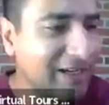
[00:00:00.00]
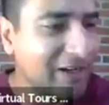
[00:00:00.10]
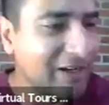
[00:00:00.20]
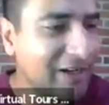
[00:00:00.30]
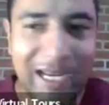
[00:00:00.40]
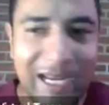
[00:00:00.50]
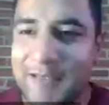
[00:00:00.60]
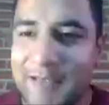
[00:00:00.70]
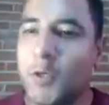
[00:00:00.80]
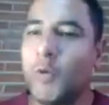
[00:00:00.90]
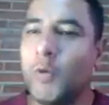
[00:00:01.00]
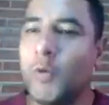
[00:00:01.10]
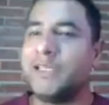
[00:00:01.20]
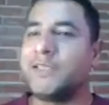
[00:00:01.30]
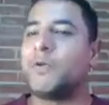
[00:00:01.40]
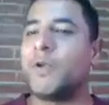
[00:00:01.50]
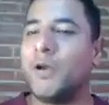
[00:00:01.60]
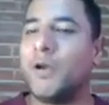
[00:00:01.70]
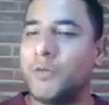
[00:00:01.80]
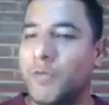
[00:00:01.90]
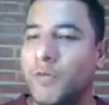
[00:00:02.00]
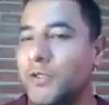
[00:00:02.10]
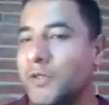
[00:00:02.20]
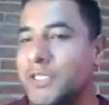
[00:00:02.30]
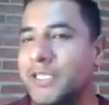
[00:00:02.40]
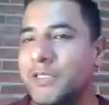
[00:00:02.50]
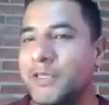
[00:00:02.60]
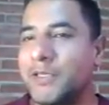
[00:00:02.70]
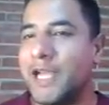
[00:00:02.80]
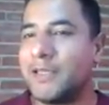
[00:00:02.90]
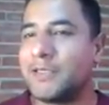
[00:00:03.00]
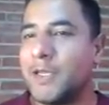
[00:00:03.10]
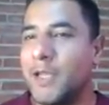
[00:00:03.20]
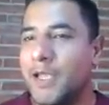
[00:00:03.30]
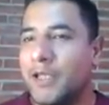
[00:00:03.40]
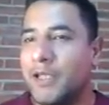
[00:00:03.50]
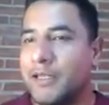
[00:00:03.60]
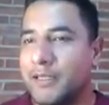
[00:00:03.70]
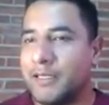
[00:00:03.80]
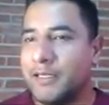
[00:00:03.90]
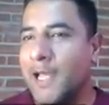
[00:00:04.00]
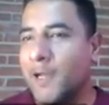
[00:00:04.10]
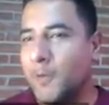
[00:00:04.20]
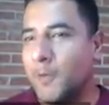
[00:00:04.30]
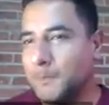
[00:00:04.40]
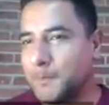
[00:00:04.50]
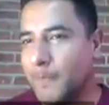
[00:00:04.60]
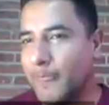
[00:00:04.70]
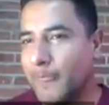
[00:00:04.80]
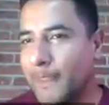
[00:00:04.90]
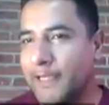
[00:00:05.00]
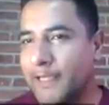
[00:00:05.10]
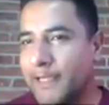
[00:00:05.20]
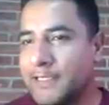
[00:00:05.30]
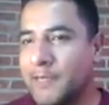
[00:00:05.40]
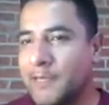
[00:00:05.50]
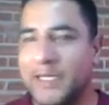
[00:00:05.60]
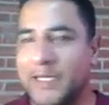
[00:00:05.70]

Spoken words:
Okay, so we need to consider that now it is a bit